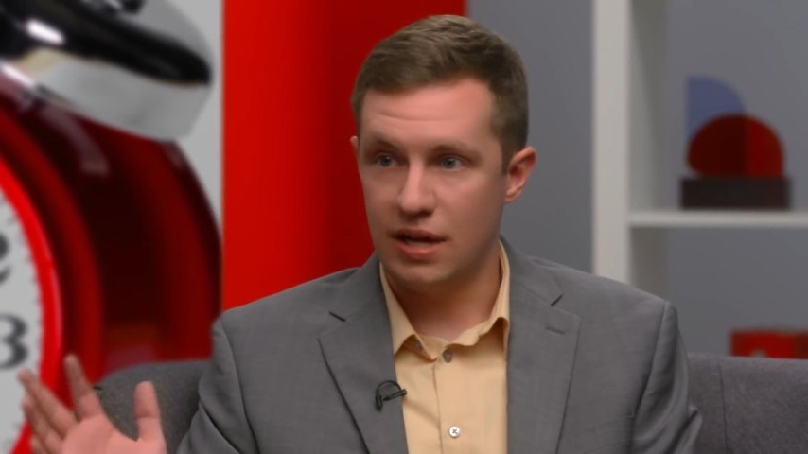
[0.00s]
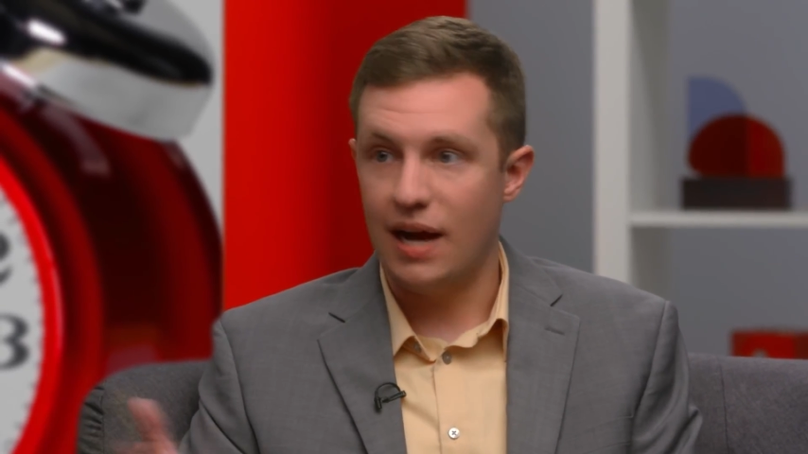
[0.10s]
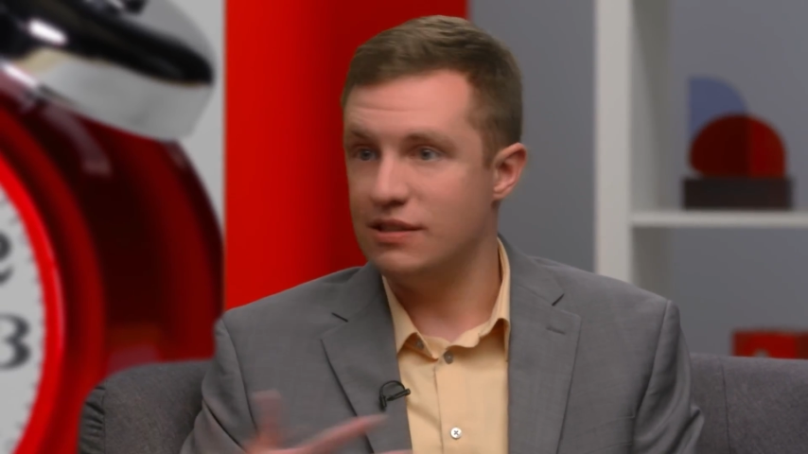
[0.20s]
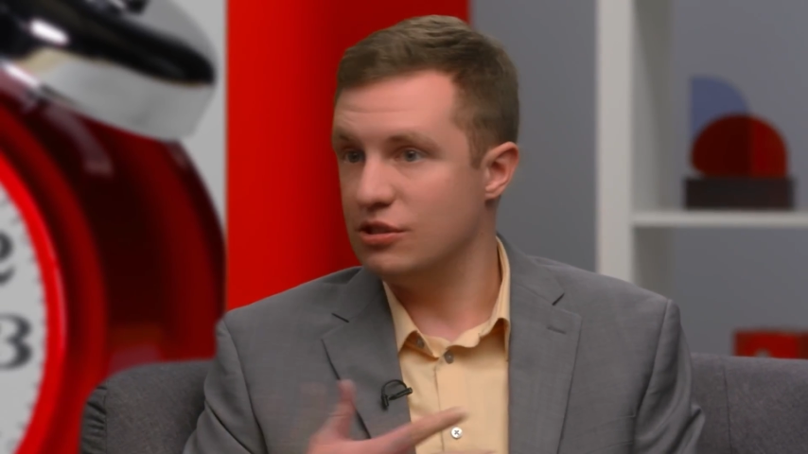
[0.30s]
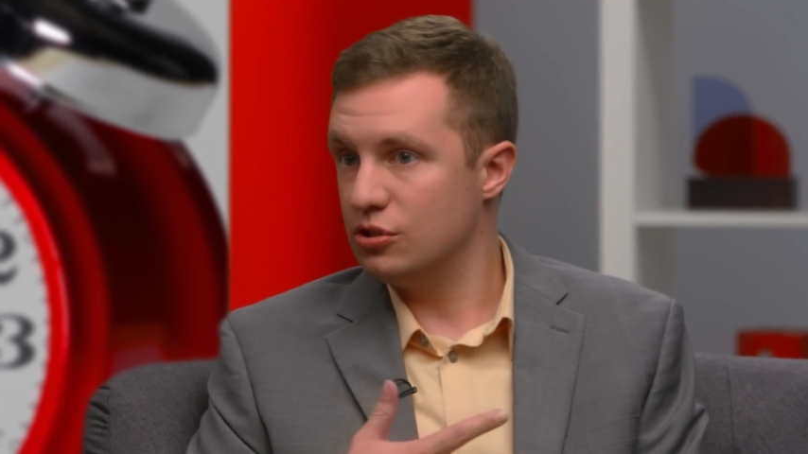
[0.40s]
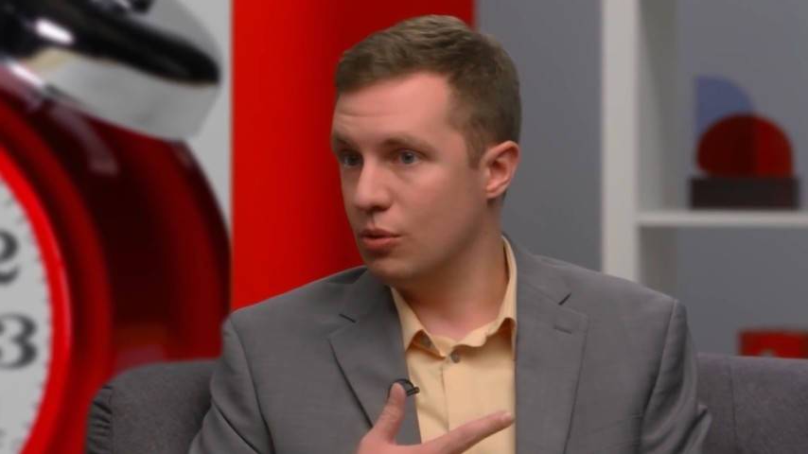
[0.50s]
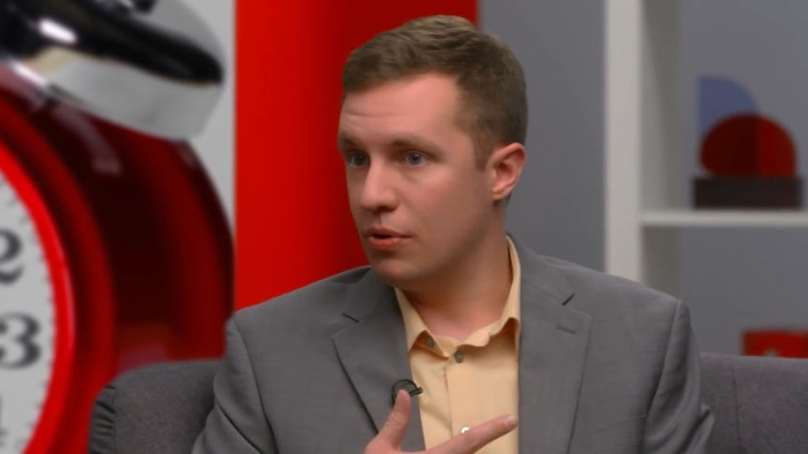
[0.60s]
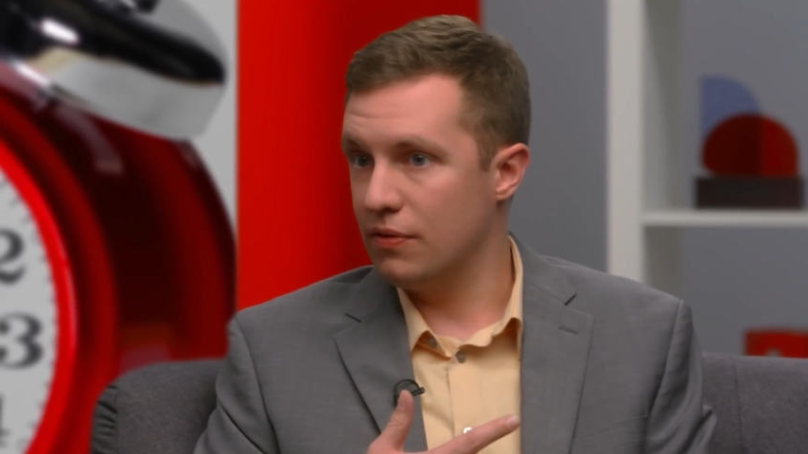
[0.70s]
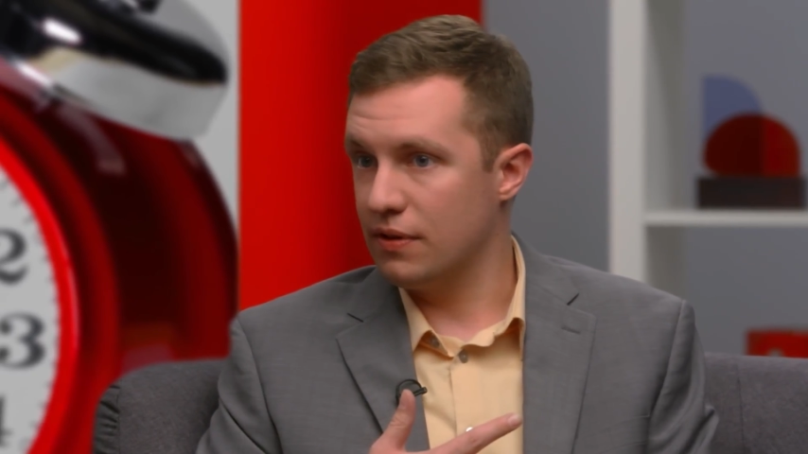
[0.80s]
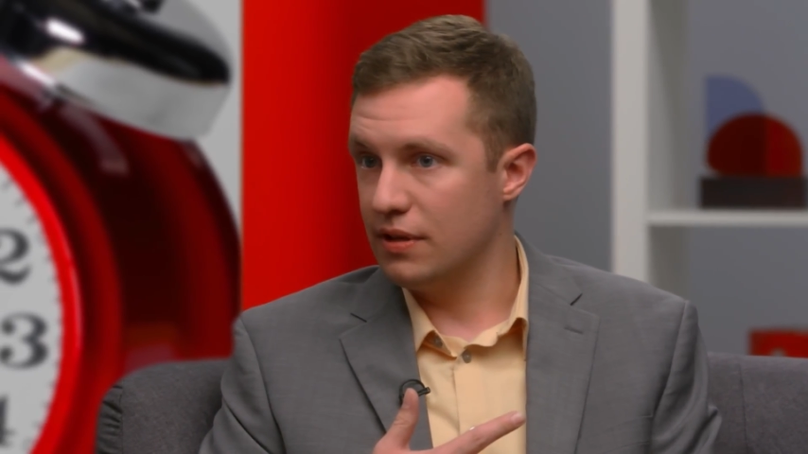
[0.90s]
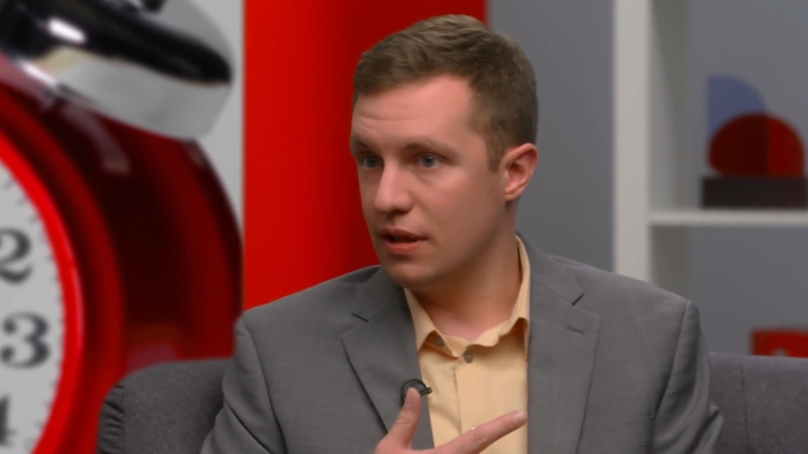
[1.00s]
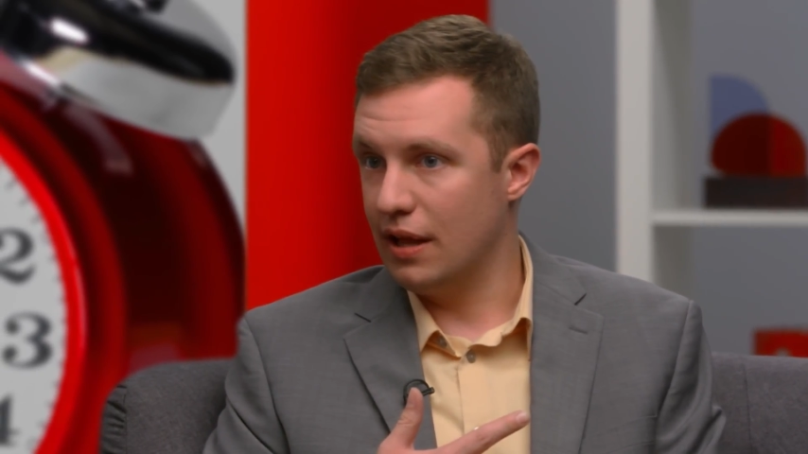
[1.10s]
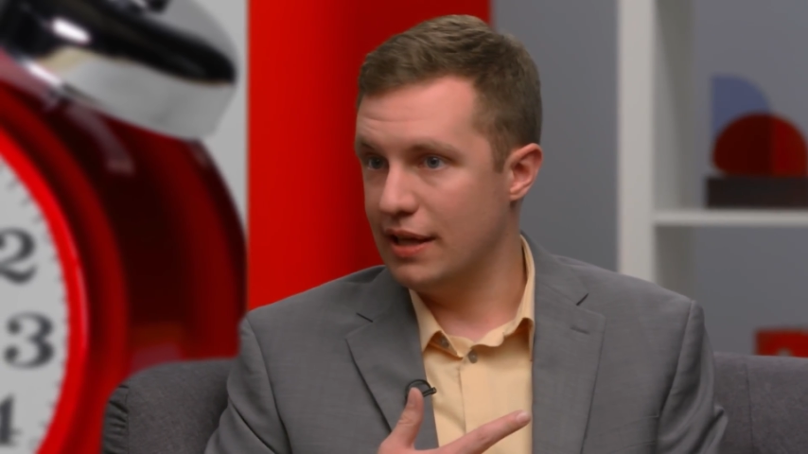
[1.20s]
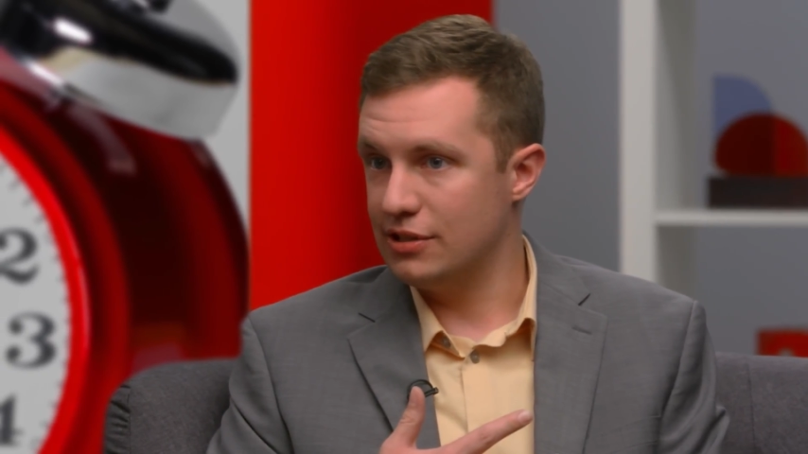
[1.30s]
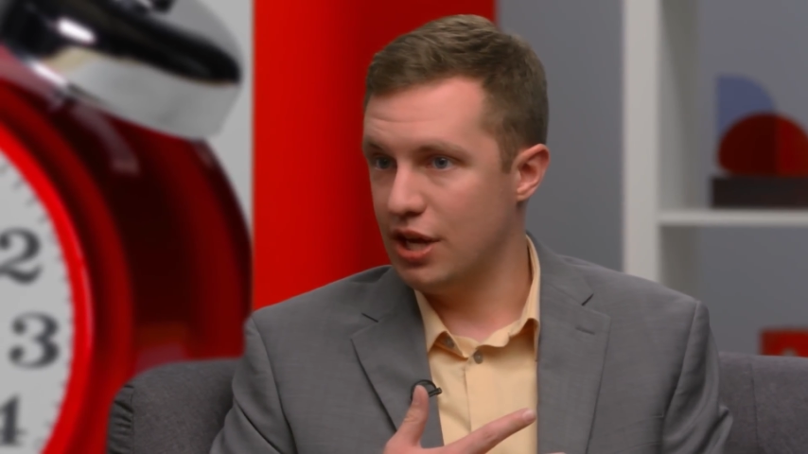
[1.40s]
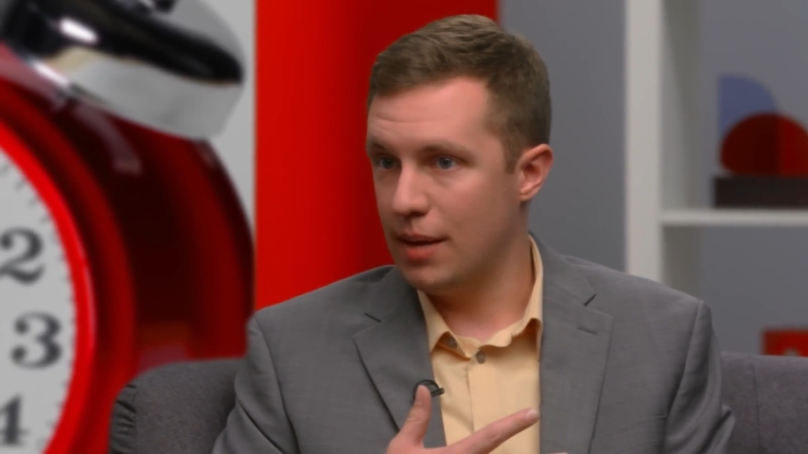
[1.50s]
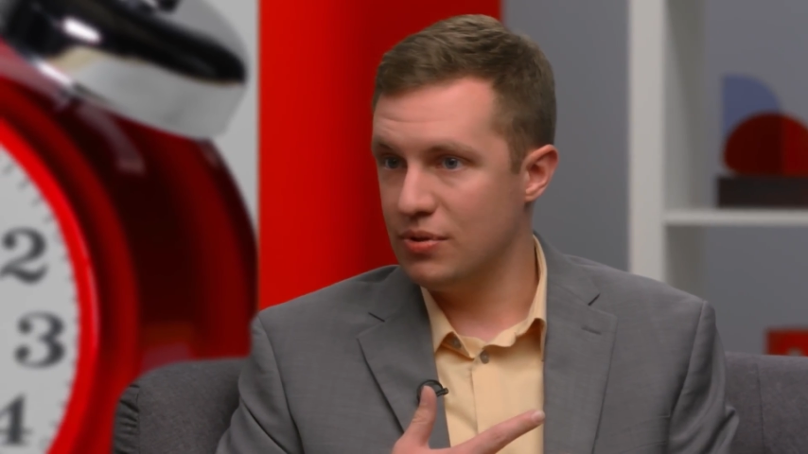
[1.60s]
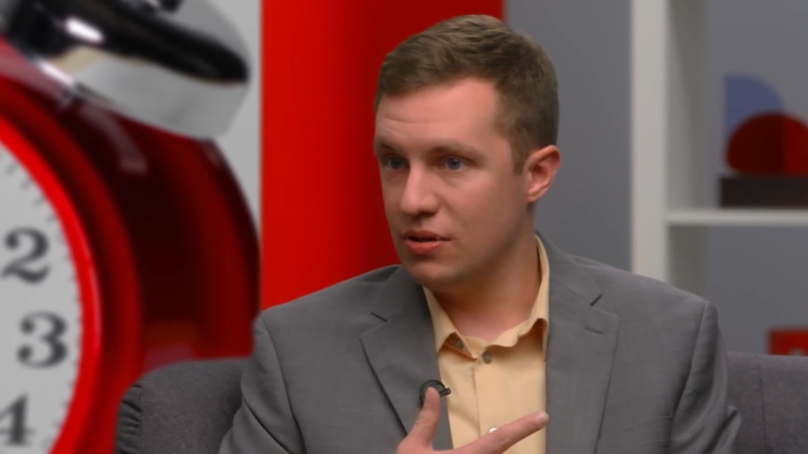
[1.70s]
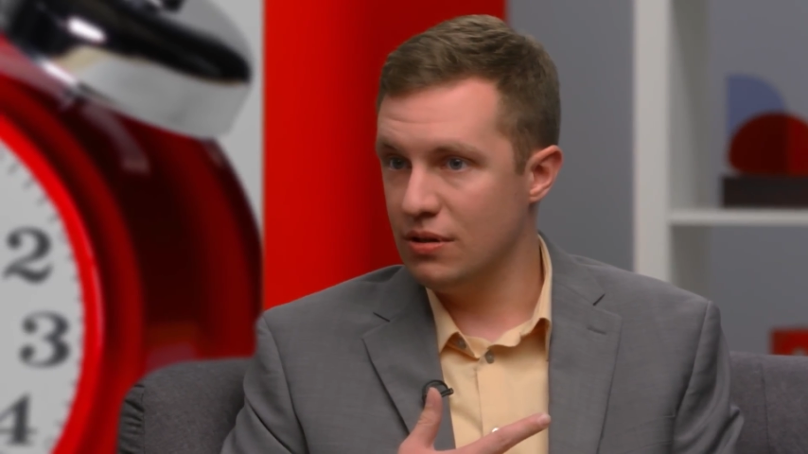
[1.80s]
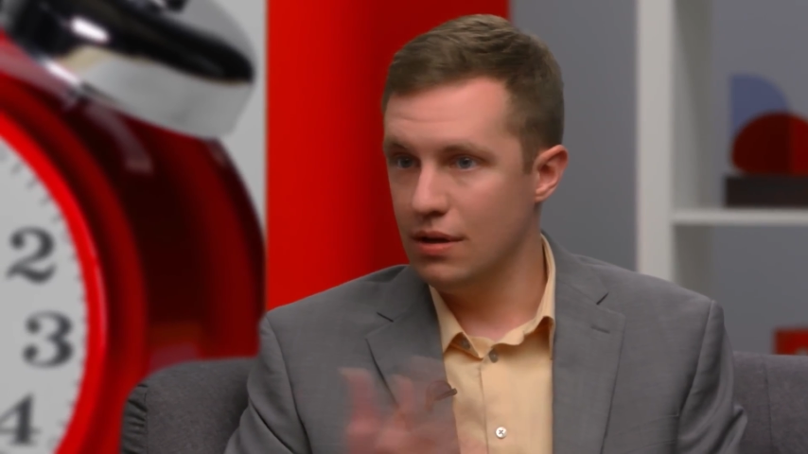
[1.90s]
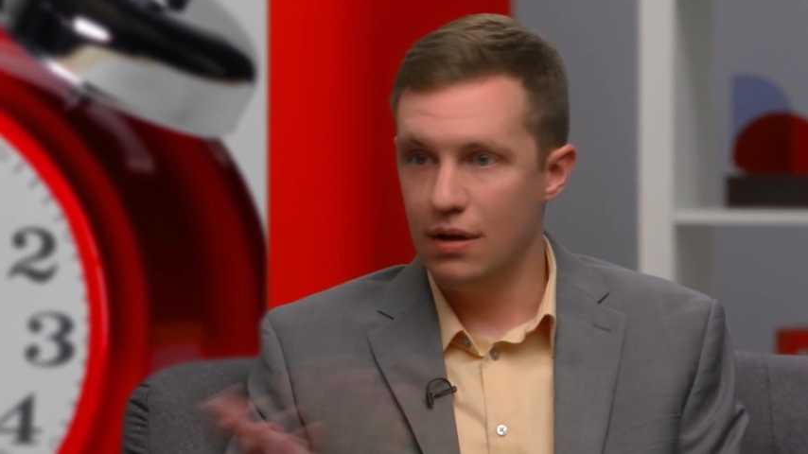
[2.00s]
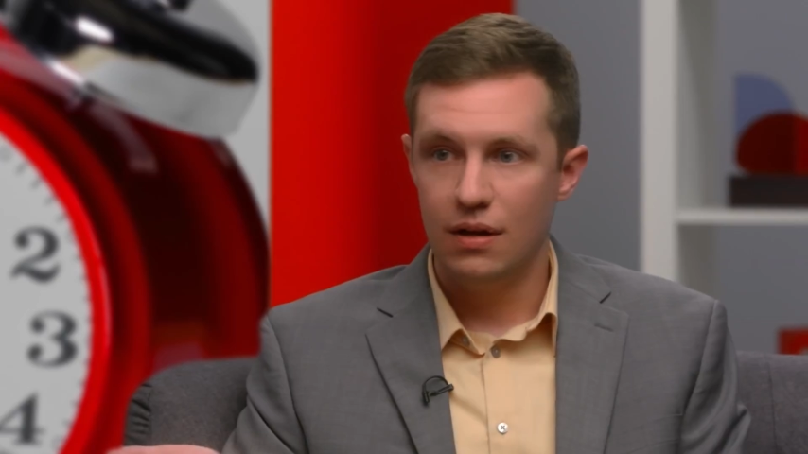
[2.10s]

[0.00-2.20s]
ties in so perfectly to the last chapter.